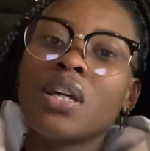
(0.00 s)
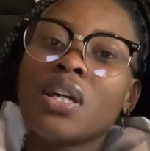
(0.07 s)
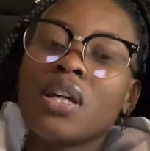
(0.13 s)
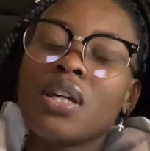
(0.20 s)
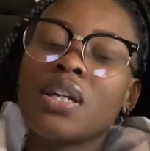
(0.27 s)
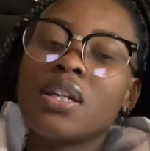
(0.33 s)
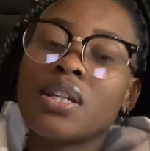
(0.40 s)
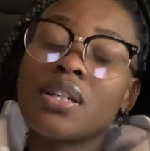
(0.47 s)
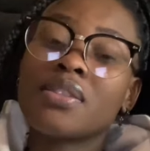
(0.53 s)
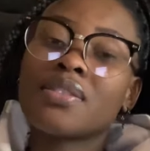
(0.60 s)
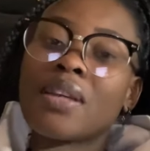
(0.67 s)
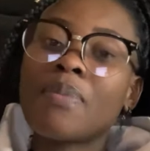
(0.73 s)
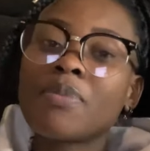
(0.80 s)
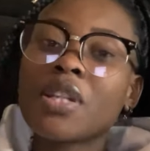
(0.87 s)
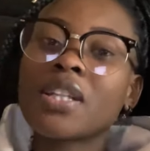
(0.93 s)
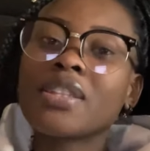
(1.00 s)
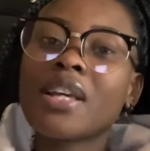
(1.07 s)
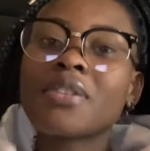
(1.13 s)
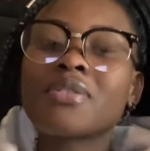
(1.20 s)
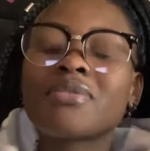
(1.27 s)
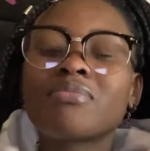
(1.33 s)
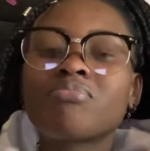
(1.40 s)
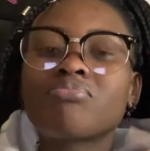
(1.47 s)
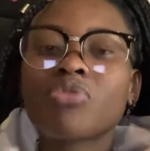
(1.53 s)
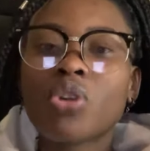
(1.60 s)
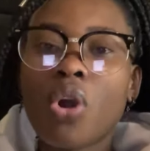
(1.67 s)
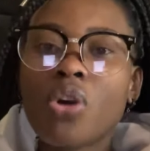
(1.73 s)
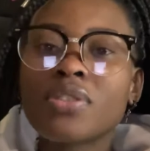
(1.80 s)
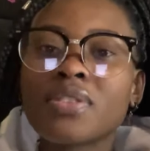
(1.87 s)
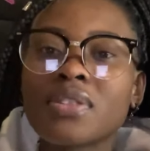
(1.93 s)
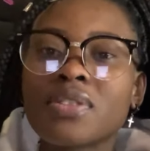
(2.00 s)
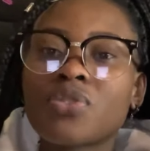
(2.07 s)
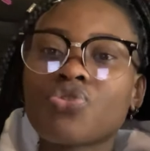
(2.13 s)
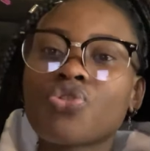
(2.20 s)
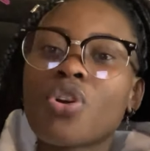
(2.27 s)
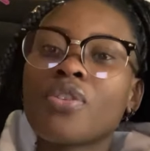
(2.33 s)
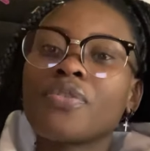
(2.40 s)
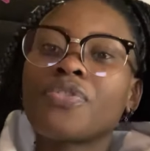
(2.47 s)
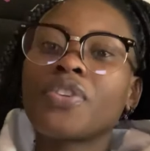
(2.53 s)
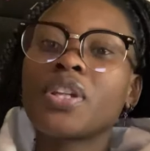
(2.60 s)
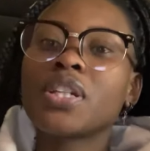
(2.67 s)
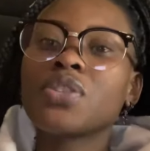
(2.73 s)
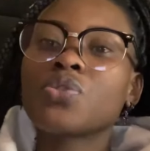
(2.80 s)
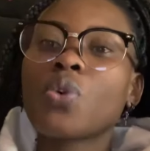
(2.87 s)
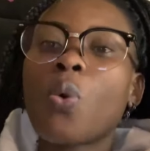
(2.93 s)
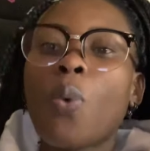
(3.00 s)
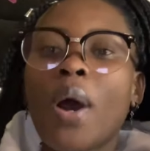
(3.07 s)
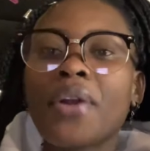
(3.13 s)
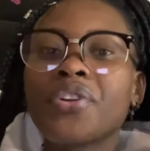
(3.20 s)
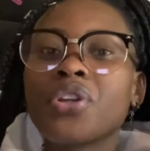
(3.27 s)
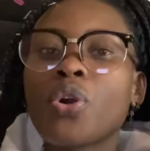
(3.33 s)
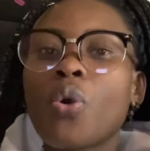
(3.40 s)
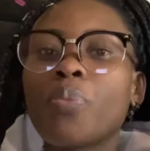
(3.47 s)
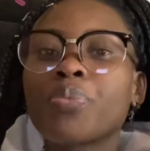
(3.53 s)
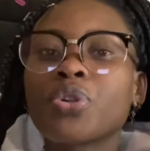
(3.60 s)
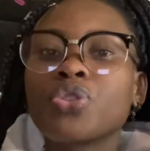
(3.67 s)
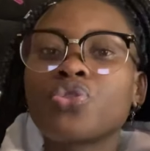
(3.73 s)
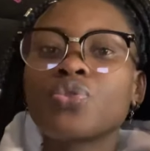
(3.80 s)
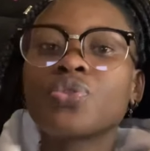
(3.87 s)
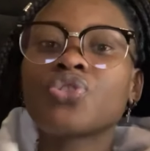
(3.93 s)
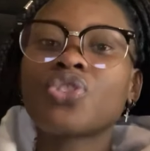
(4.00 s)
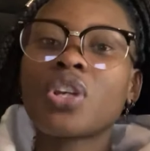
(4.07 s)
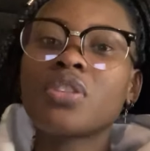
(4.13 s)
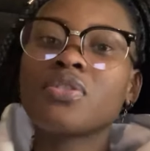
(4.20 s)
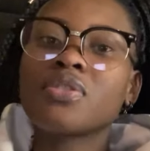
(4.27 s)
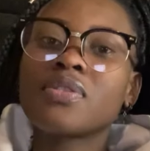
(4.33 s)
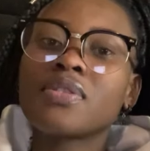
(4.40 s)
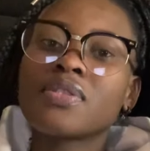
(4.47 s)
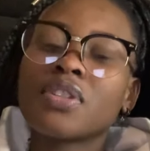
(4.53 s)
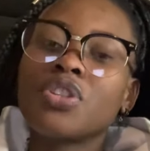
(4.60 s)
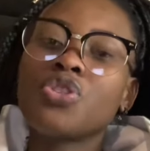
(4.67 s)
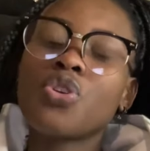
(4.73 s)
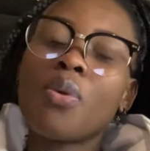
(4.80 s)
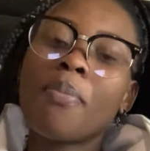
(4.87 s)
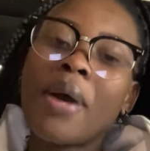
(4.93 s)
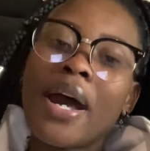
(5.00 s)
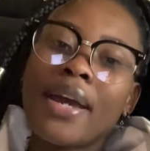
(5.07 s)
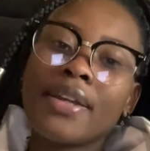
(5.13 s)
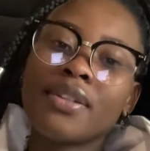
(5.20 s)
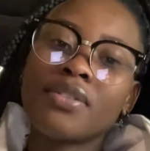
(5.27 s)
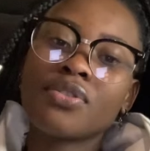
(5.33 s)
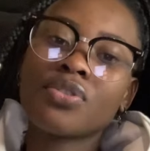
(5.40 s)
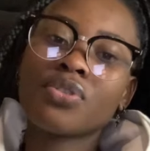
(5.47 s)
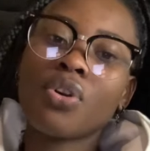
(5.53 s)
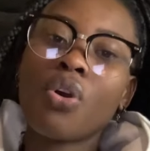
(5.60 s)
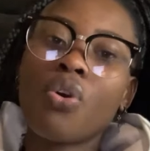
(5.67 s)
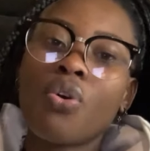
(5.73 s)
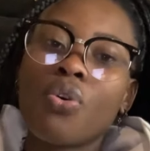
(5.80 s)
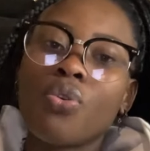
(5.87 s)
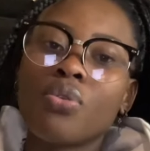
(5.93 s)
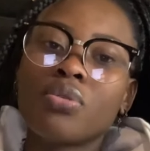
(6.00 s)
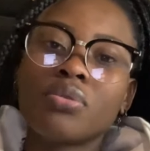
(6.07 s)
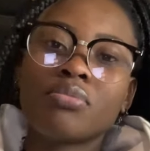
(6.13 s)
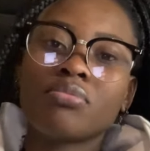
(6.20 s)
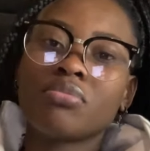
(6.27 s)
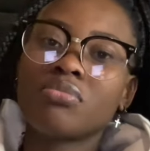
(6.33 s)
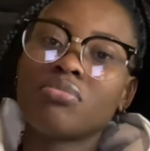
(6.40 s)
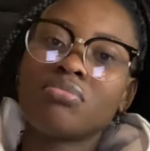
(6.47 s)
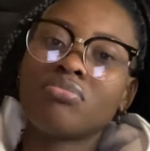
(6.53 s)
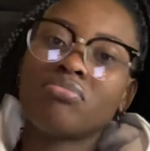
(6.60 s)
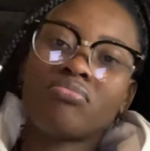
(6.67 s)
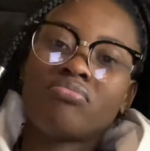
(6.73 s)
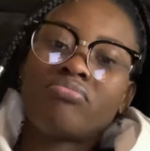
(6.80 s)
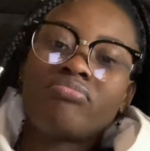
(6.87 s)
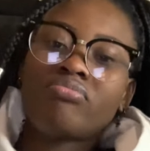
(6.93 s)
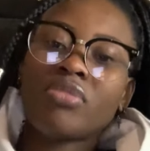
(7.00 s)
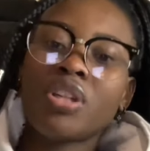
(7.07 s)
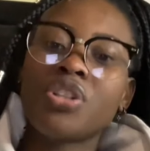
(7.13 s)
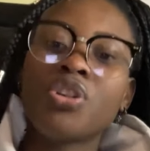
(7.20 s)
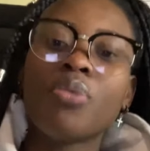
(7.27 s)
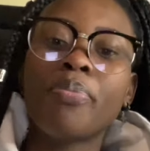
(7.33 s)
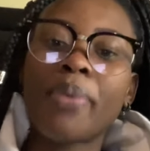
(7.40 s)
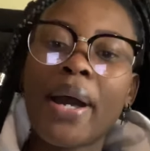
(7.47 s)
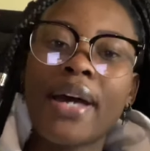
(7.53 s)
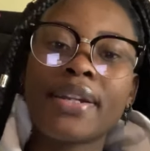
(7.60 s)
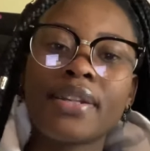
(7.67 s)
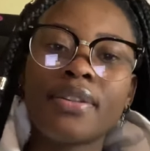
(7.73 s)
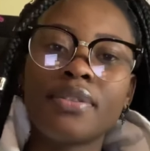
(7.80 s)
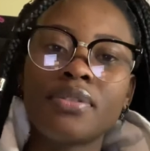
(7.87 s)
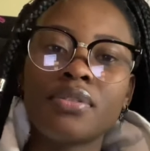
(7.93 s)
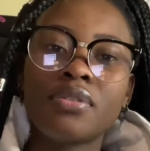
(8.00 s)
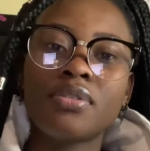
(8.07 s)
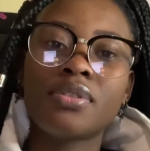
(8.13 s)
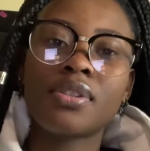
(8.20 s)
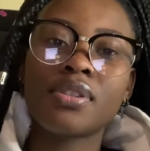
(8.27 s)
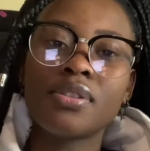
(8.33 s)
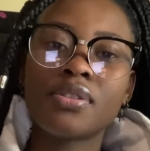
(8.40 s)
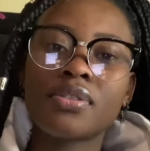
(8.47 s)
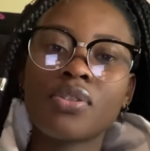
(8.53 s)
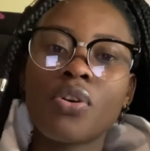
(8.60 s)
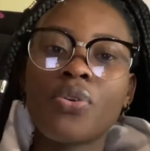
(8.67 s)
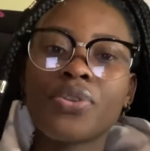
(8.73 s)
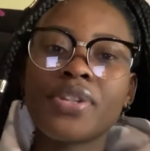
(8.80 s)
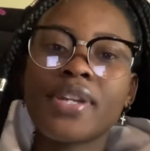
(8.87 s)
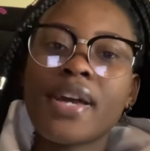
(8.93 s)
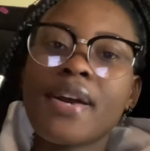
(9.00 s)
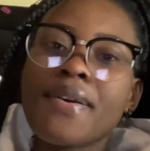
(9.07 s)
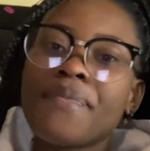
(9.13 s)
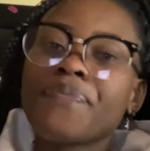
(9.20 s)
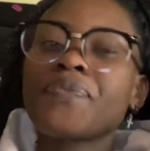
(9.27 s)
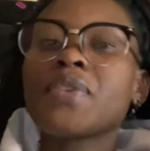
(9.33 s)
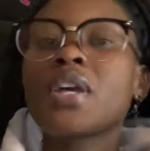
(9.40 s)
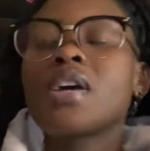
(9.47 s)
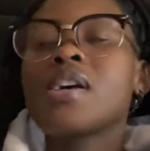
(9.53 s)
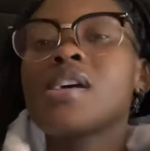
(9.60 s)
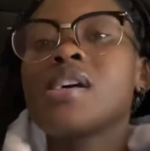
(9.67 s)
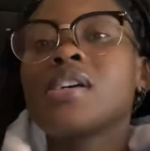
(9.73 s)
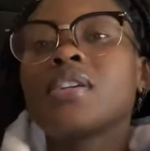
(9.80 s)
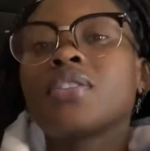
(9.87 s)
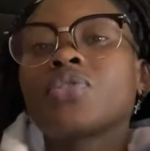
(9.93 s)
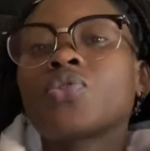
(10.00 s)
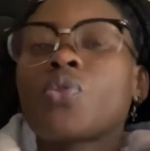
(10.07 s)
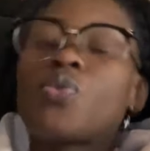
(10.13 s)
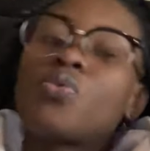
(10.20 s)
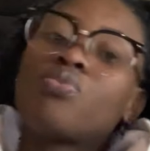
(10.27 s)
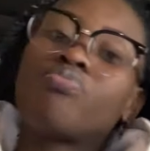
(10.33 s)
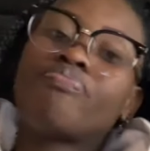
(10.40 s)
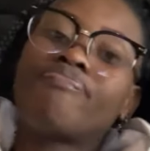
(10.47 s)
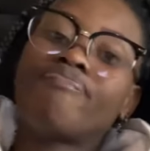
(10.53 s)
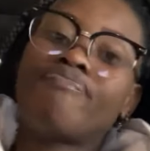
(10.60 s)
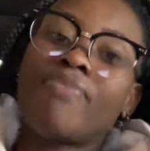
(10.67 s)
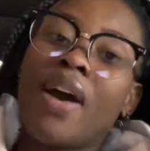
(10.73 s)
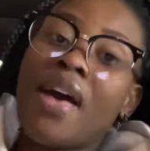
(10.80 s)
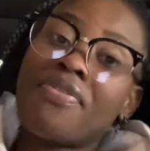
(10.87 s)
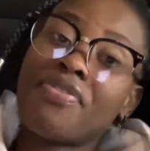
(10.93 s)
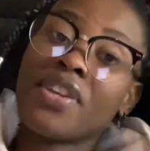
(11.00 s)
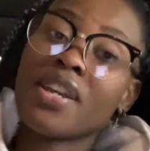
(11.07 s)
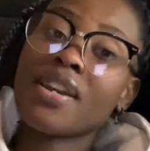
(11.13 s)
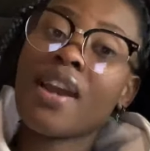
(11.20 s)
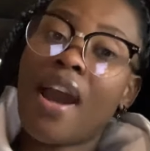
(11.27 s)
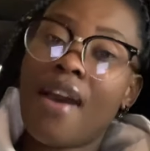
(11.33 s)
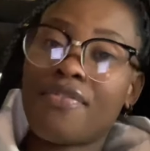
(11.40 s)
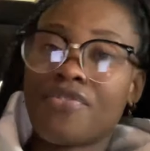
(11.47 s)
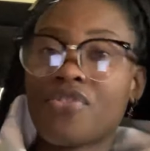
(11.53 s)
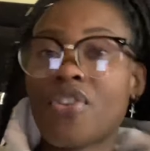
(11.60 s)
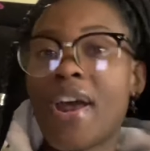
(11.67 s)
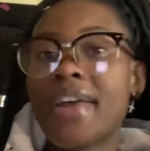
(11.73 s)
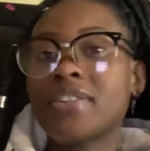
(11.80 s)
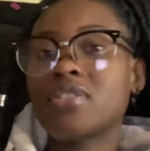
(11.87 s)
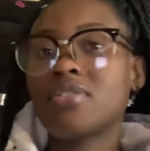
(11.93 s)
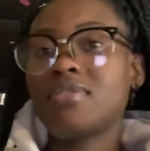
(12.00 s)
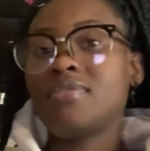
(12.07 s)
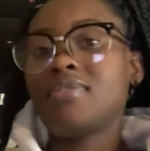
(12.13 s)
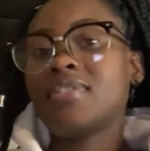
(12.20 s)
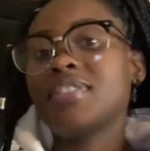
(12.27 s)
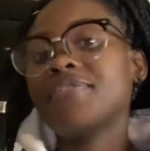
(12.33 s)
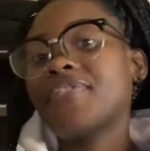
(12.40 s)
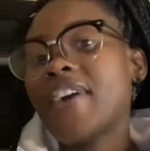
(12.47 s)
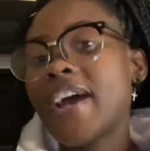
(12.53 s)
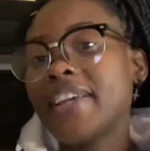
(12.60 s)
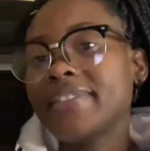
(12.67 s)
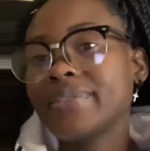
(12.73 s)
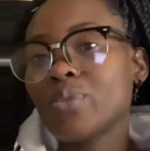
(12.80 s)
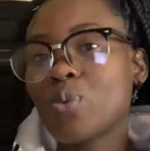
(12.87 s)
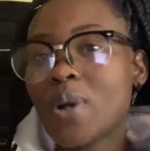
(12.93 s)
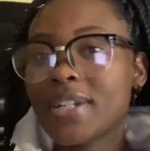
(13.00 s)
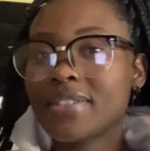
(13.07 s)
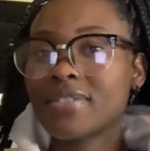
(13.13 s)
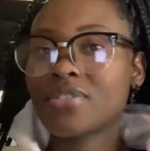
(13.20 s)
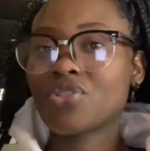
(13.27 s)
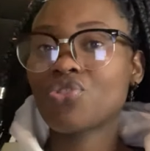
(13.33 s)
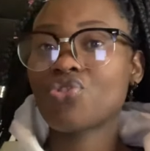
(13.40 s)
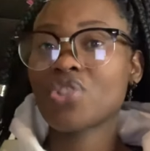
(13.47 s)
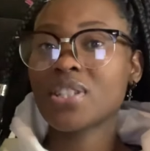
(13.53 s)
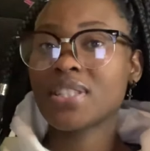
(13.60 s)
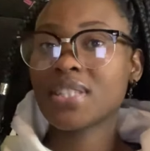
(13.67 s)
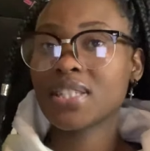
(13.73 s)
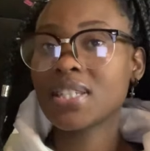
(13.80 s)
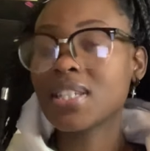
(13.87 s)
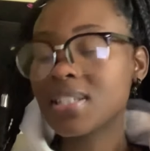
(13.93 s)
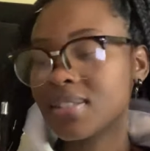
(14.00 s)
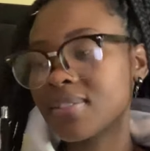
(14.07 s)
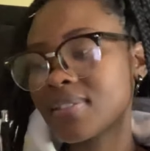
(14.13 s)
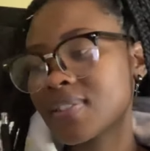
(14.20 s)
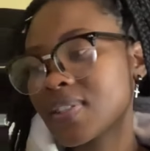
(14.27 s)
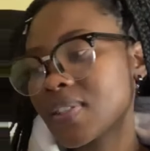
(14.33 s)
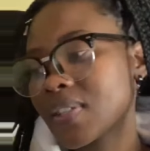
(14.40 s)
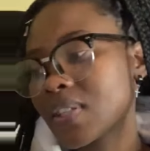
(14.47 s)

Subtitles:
It's something that causes strong feelings or worry or produce changes in your mind or in your body, you see. So yeah, so I think I've tried to define what stress is.